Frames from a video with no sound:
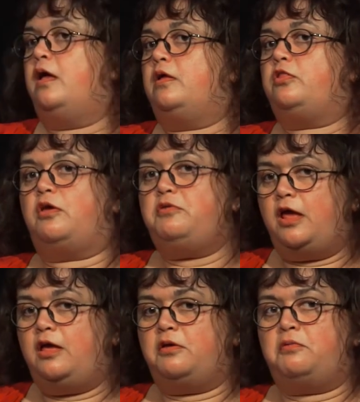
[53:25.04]
so
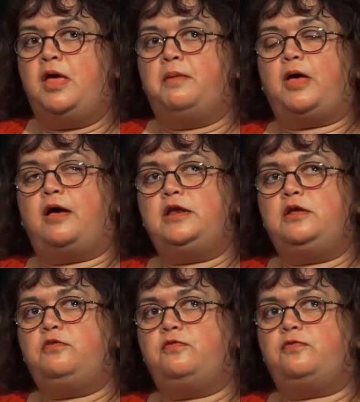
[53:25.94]
no but i
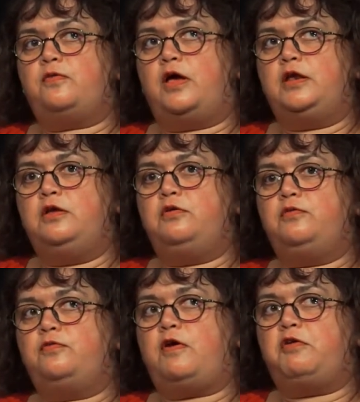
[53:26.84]
knew i knew
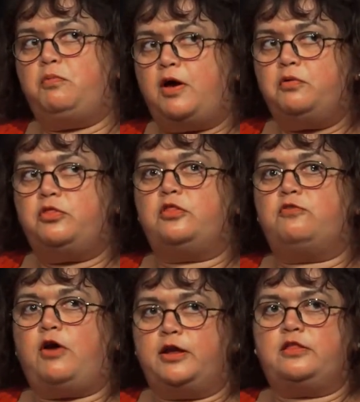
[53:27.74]
very well that the
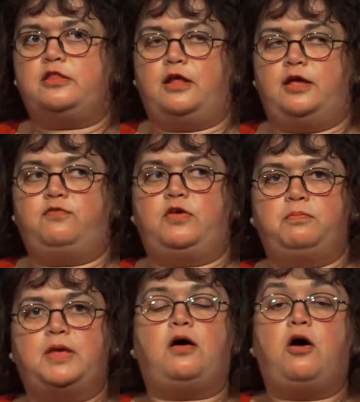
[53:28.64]
writer's life can
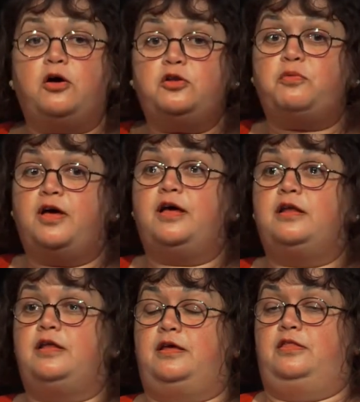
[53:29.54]
be a hard
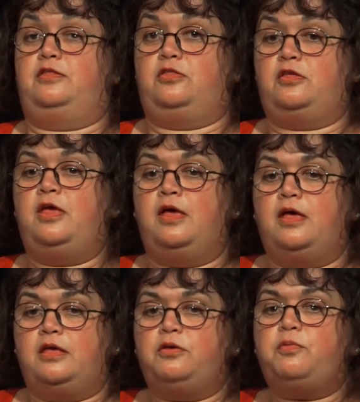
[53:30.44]
one and
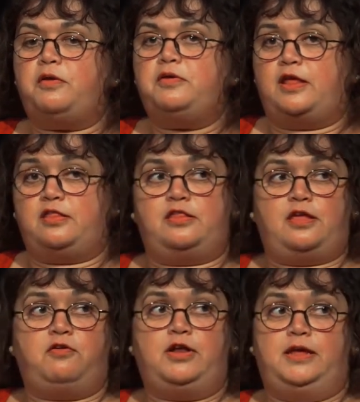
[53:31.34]
you won't
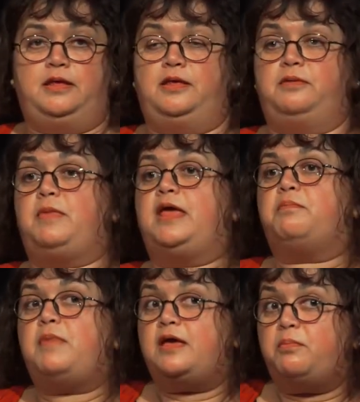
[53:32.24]
necessarily make
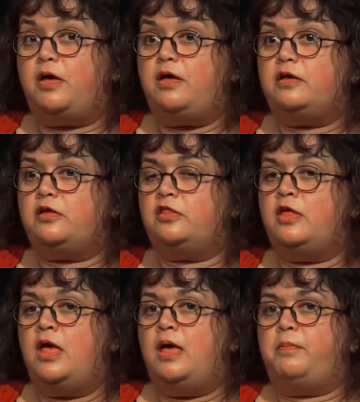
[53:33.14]
mega bucks
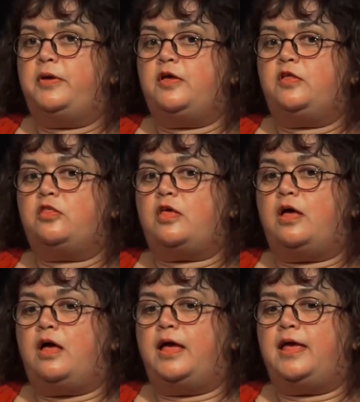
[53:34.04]
but
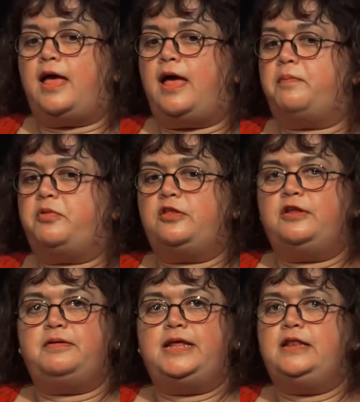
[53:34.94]
i
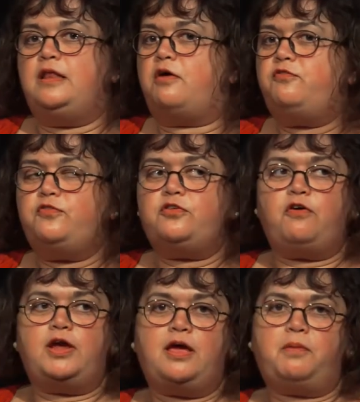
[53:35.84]
absolutely loved
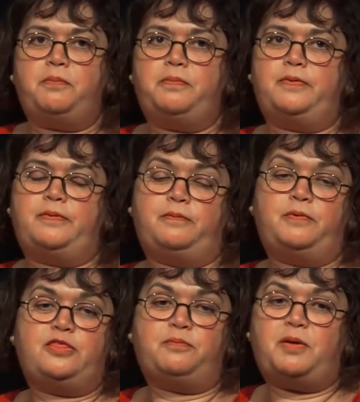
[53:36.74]
growing up
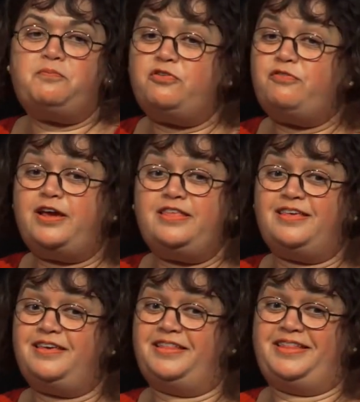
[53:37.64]
with a mum for a writer
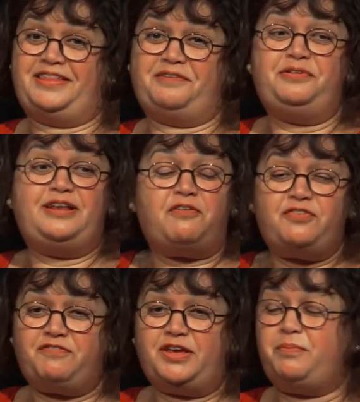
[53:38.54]
and still love
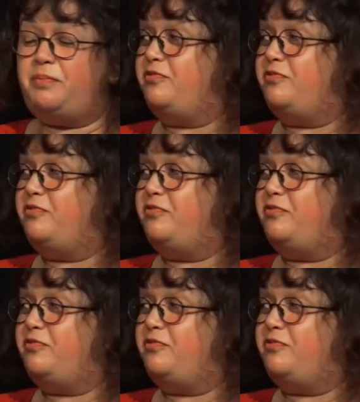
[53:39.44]
having a mum